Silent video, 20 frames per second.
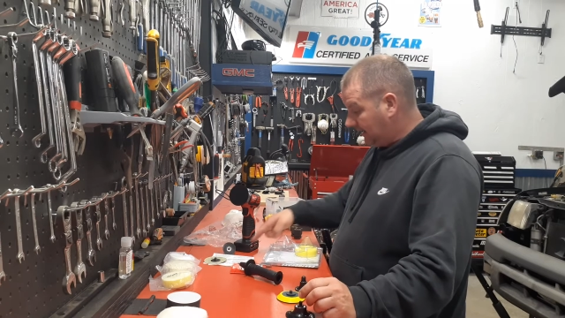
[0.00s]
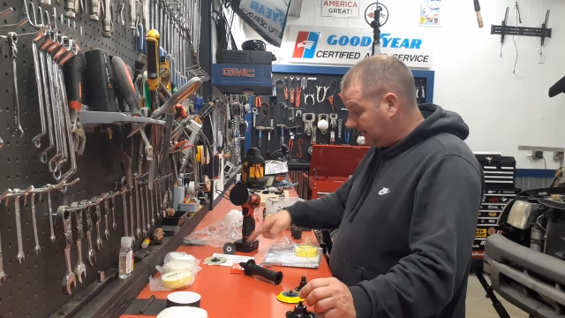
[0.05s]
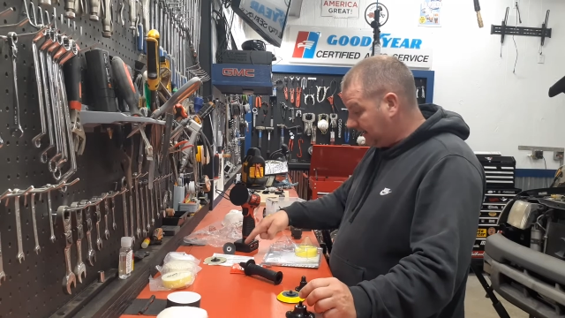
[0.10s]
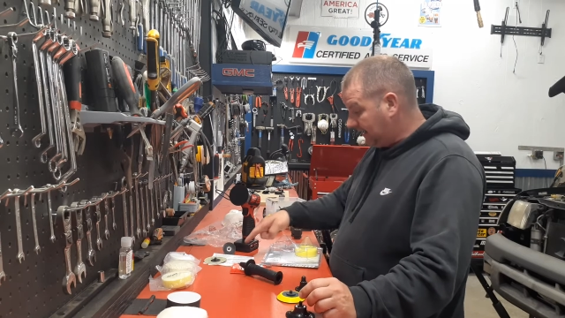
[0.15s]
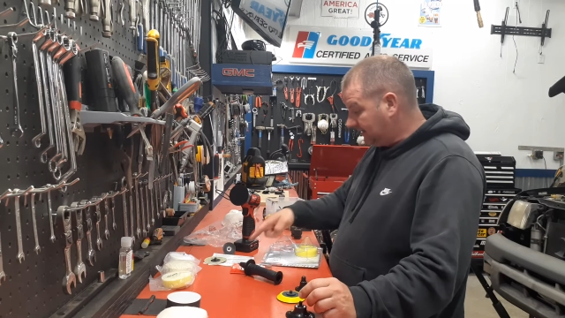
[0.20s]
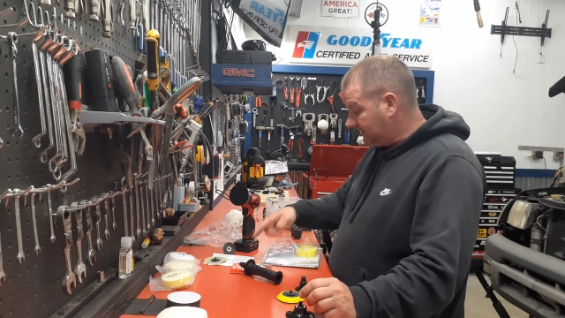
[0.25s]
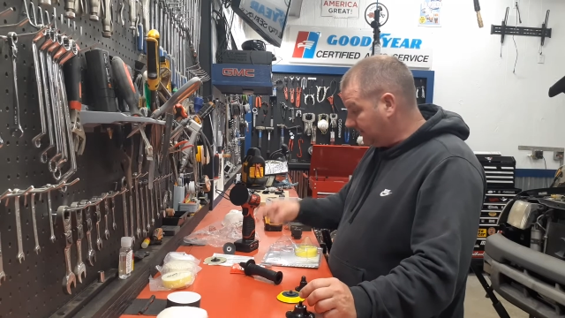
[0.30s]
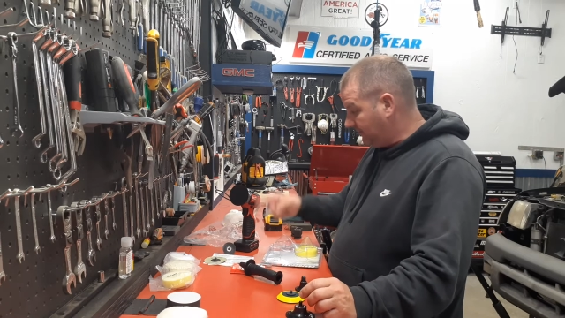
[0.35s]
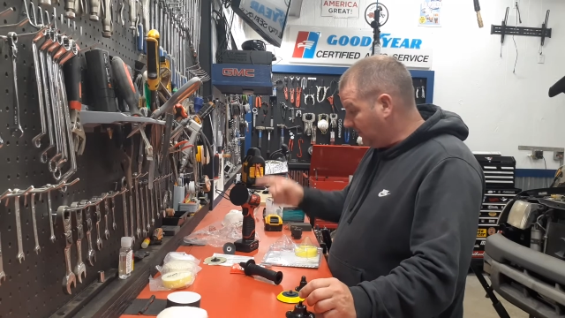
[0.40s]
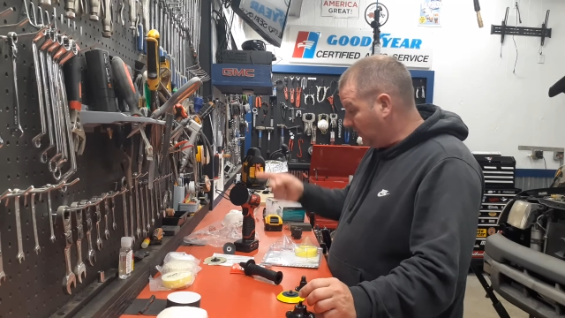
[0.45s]

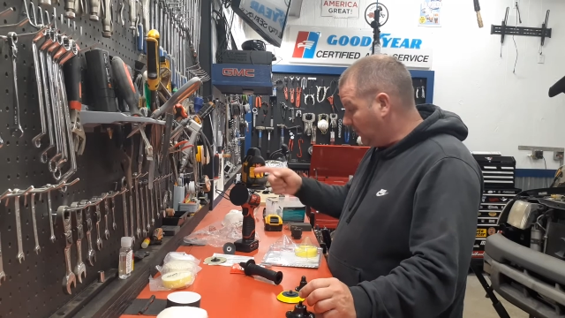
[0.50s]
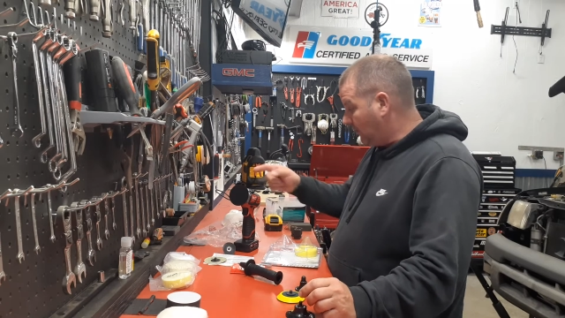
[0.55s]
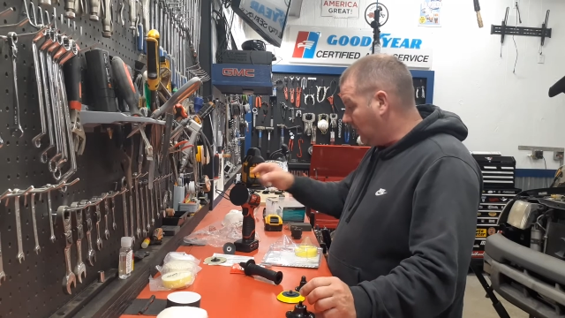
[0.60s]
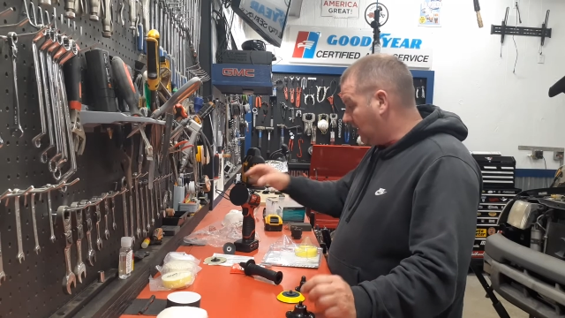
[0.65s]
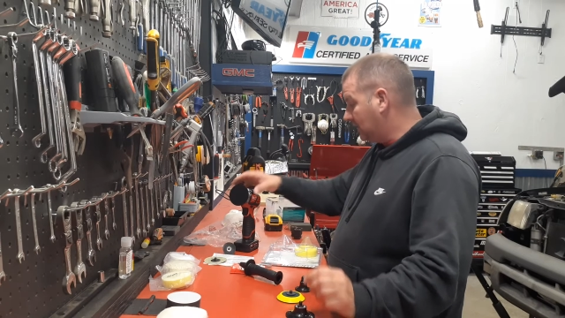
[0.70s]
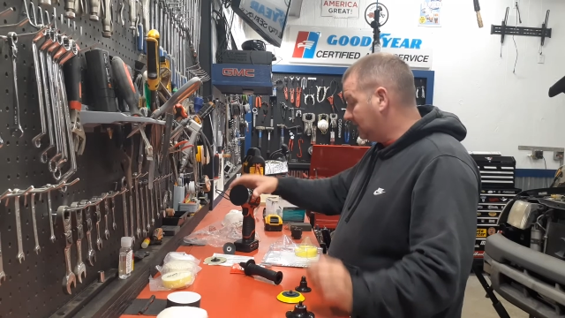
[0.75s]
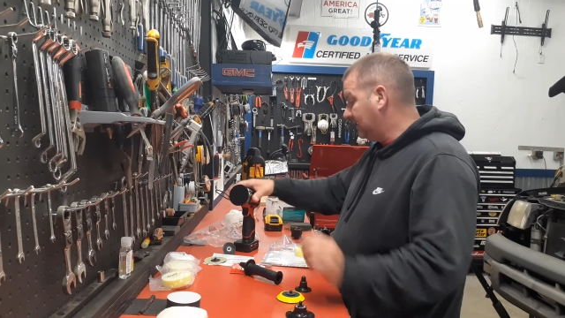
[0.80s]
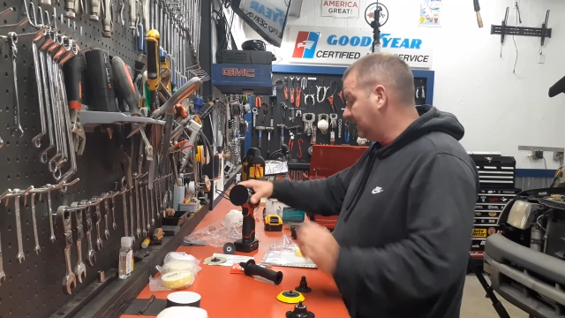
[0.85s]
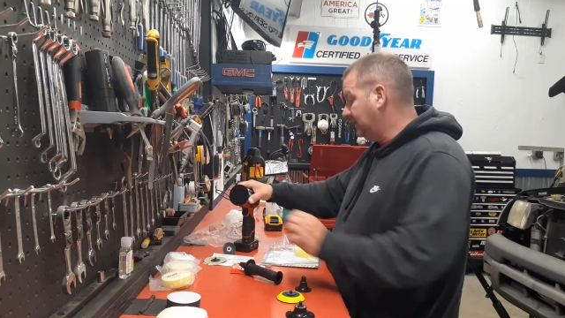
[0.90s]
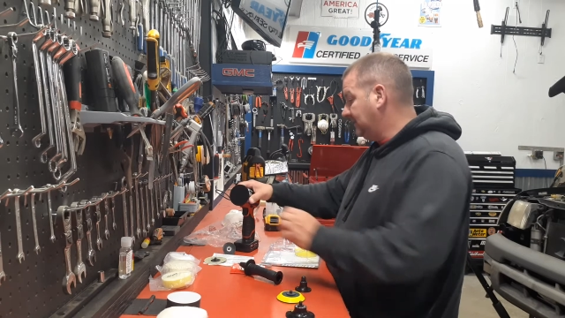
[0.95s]
got the
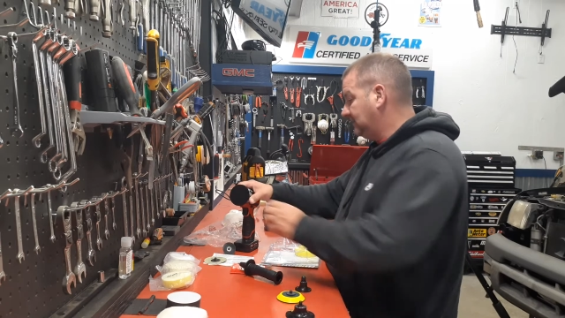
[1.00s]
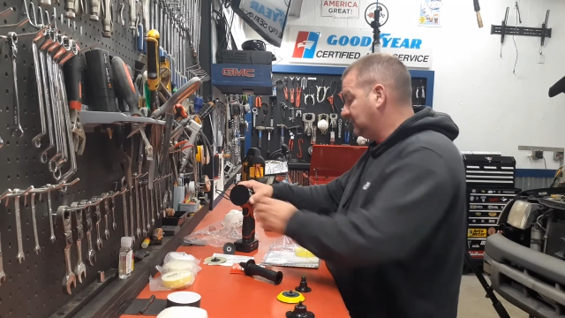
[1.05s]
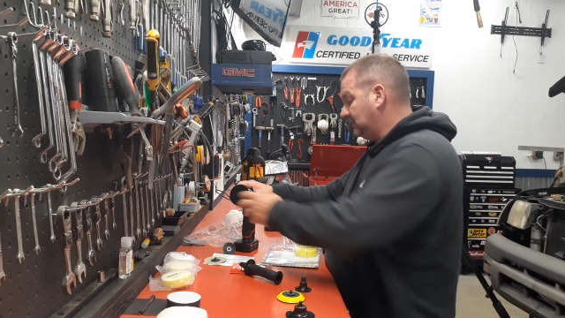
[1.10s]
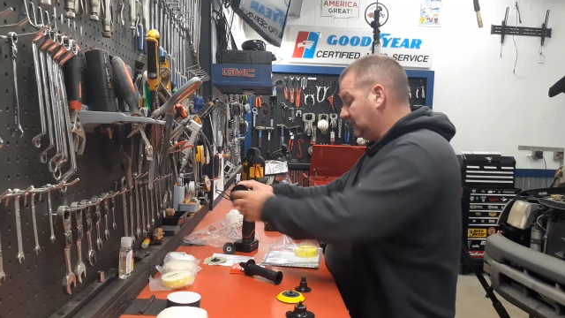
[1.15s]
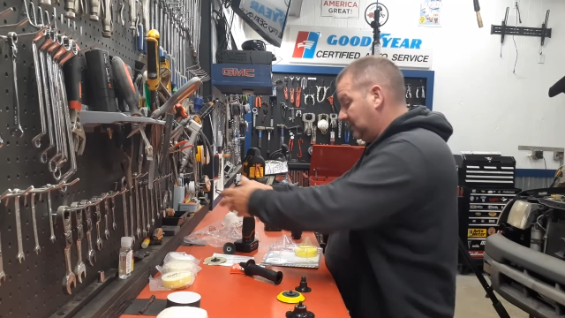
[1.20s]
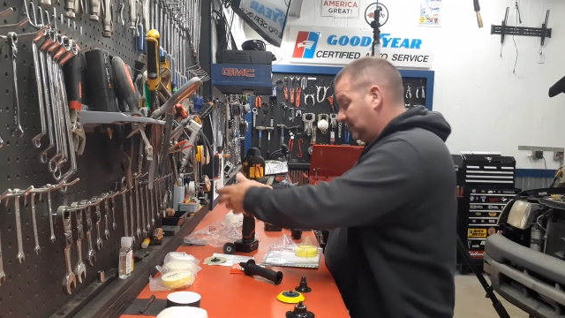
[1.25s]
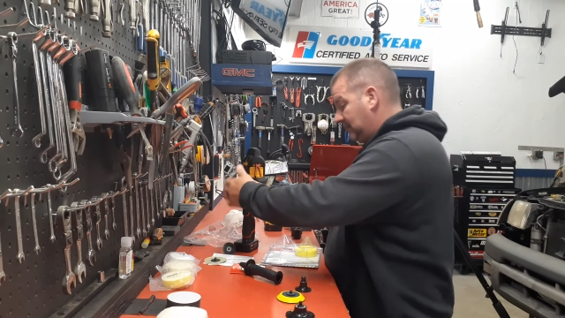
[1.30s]
Milwaukee's.